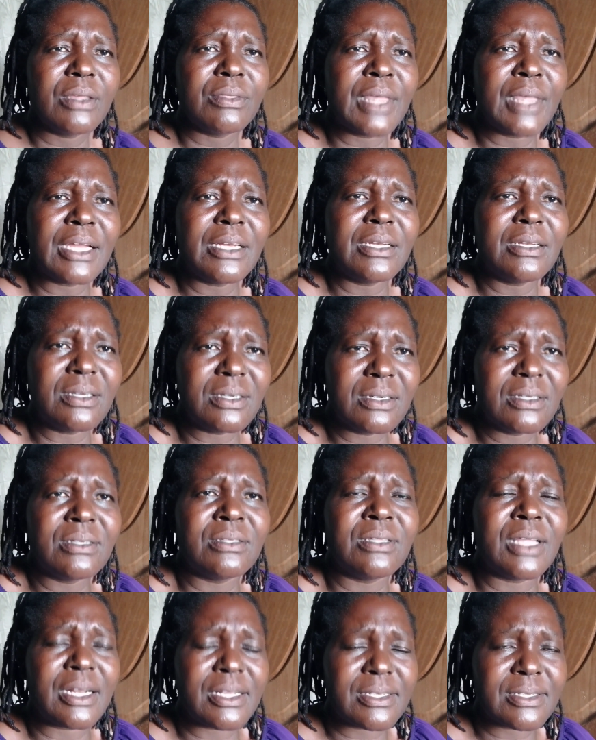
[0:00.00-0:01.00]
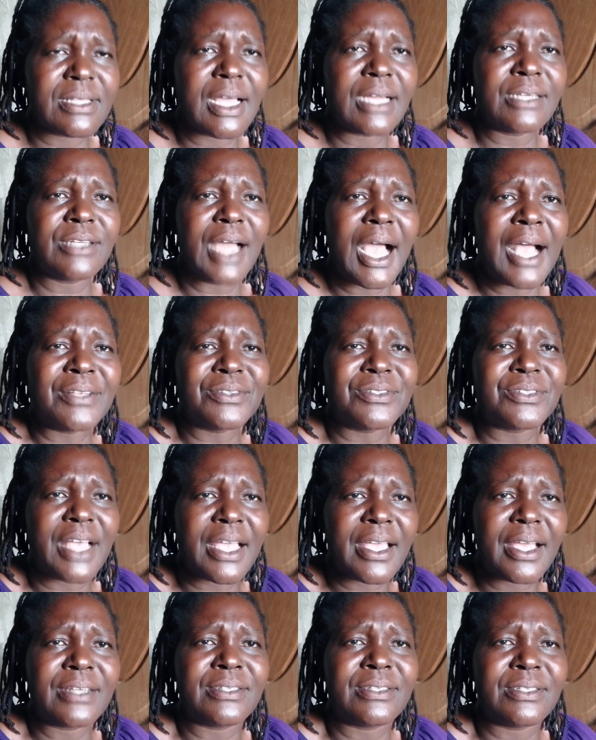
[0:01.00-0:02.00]
Then there is that
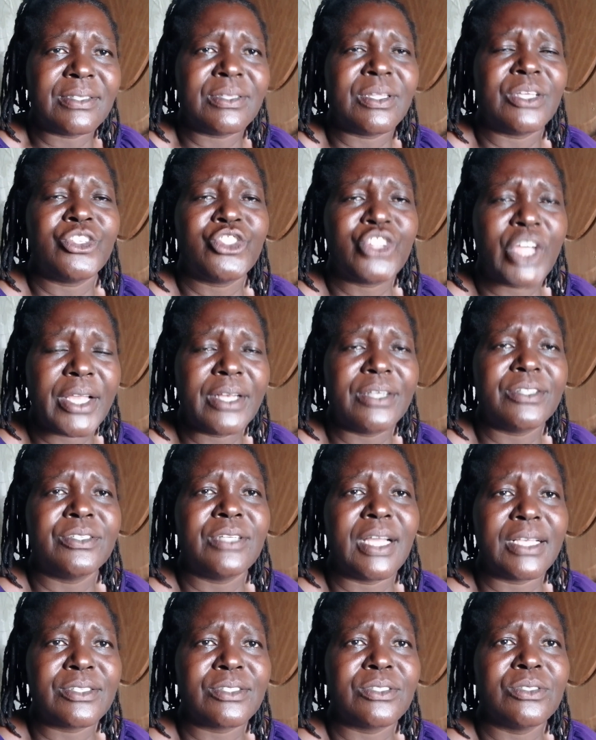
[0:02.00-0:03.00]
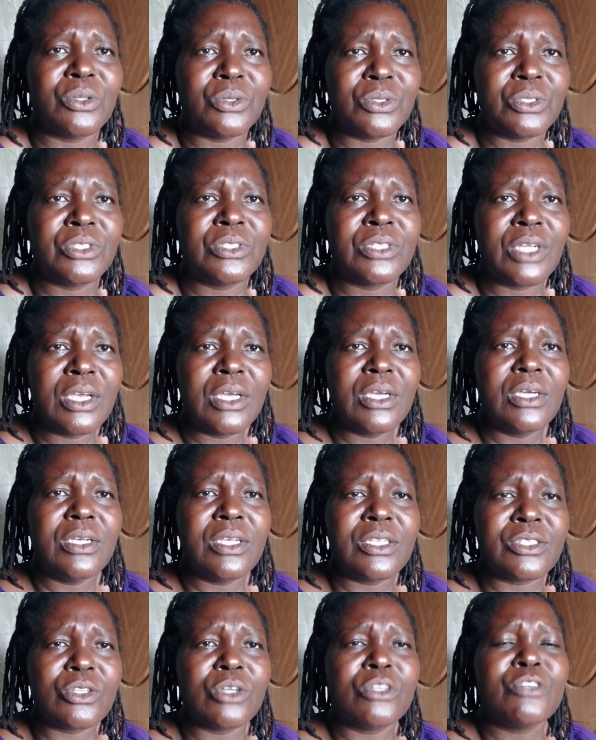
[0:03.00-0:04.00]
anxiety. The child
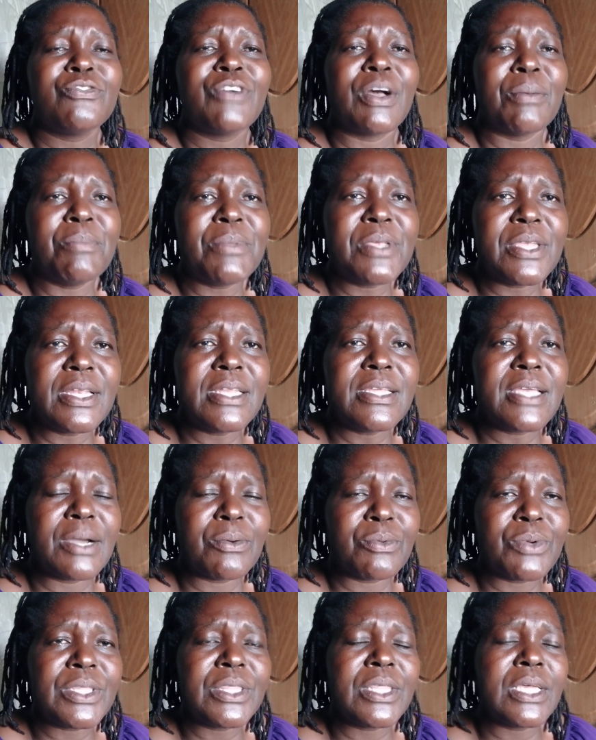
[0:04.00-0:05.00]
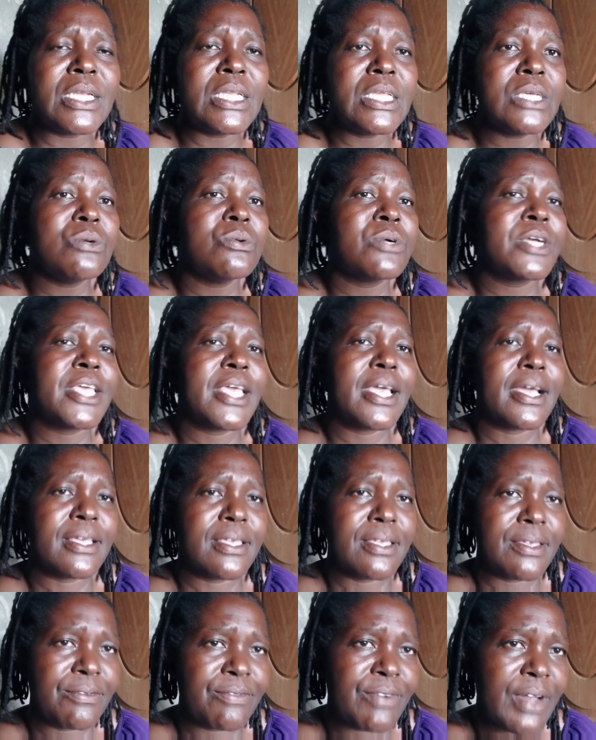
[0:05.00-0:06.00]
is not familiar with the new
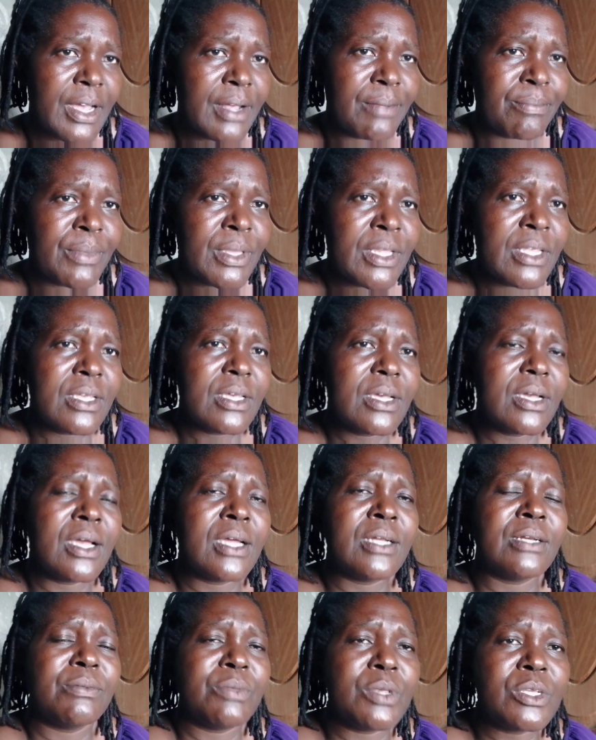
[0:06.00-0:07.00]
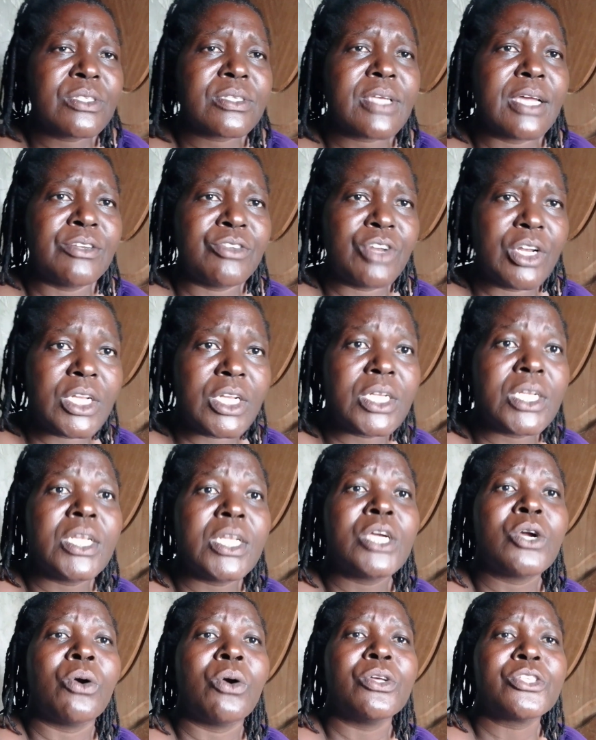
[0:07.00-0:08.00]
caregiver, and this can
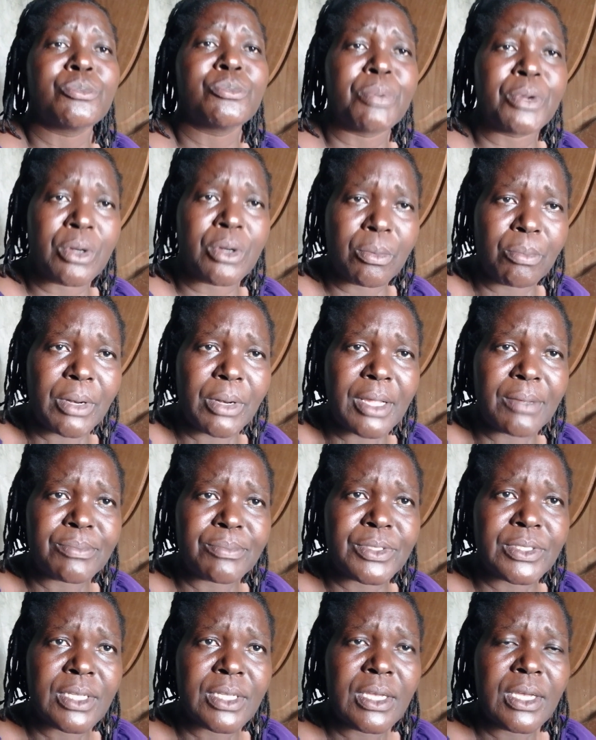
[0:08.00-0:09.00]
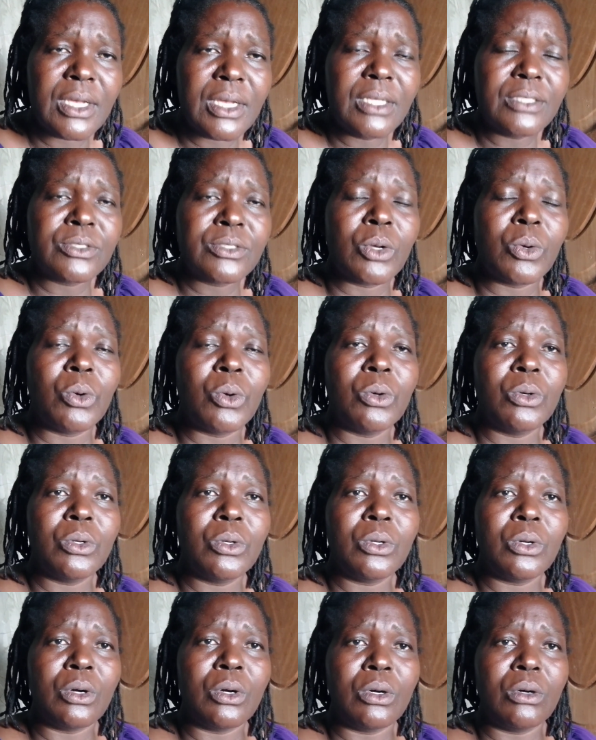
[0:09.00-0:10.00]
really cause problems. So
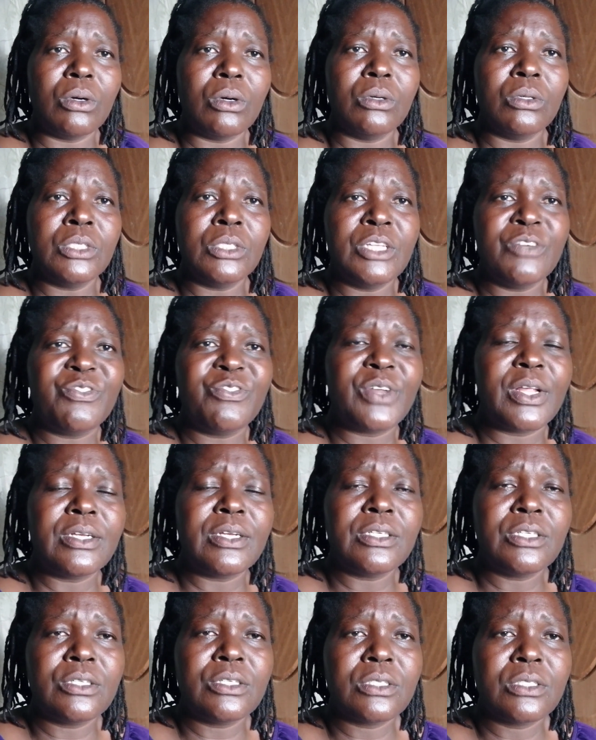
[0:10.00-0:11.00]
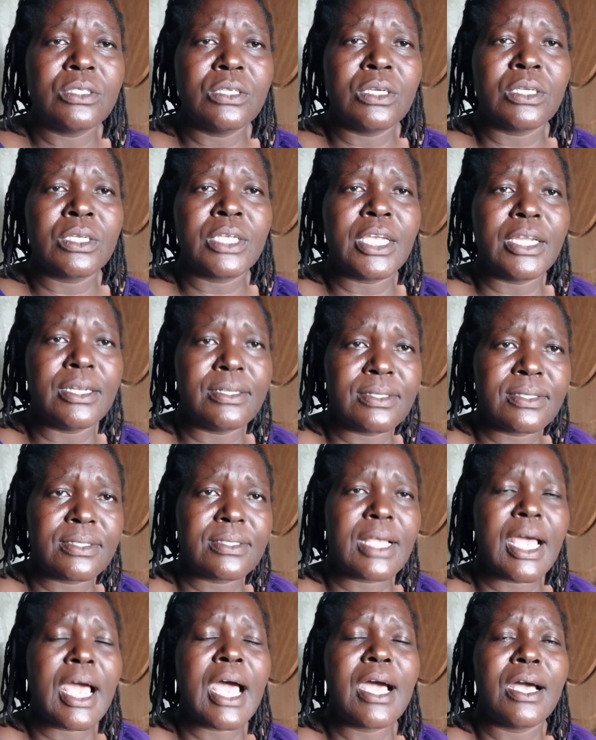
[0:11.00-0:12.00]
different
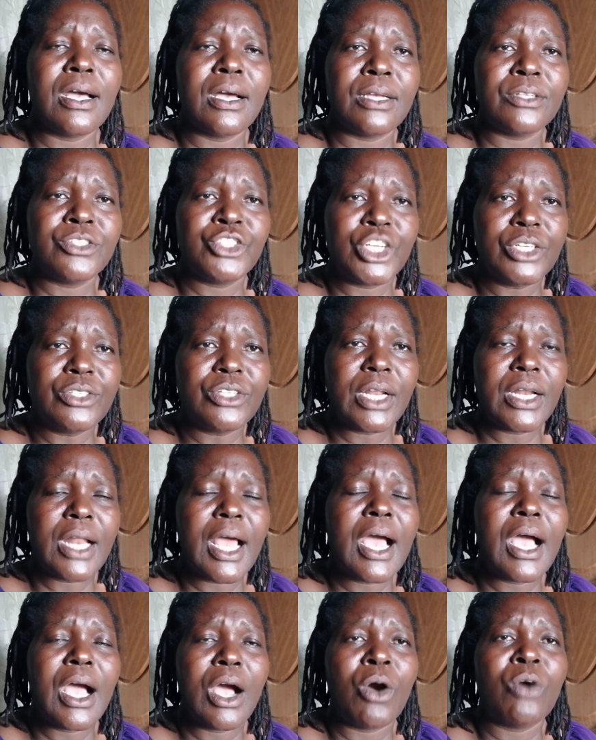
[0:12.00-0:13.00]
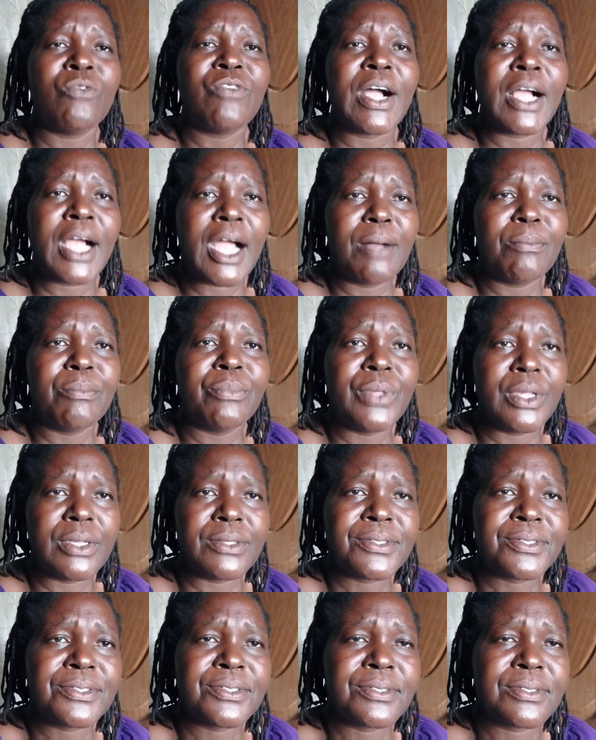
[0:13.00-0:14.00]
kids, children overcome
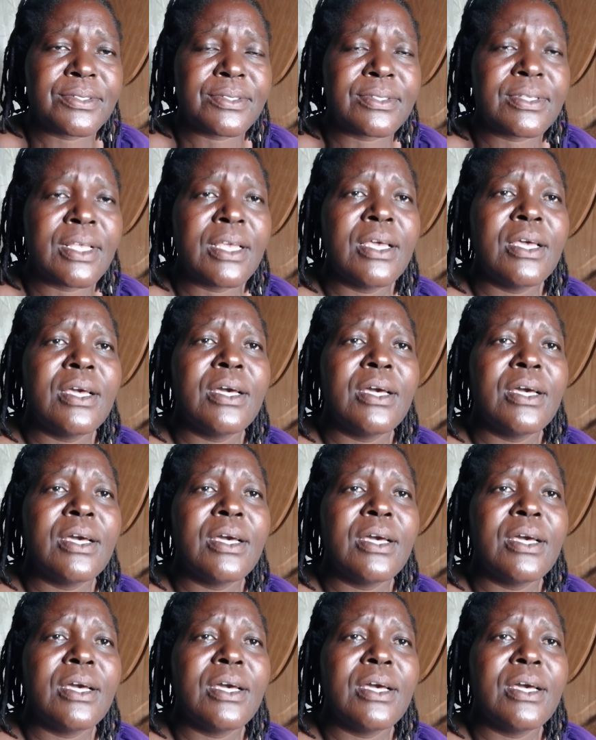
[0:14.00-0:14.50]
this